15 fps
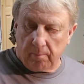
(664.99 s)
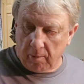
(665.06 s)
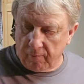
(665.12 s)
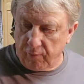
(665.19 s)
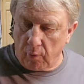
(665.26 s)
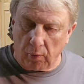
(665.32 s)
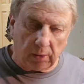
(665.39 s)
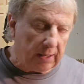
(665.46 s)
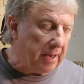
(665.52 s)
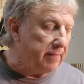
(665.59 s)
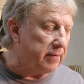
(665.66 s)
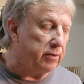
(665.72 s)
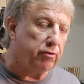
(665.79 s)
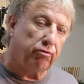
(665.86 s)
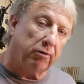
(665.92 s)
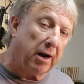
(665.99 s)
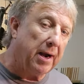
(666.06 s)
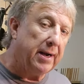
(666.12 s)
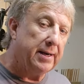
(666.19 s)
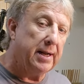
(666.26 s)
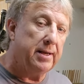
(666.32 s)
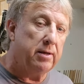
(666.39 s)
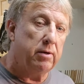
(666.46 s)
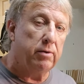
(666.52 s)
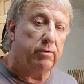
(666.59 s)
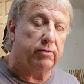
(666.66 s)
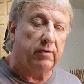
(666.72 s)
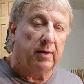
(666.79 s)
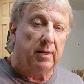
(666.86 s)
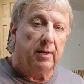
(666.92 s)
before I even try it, I
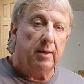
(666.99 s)
use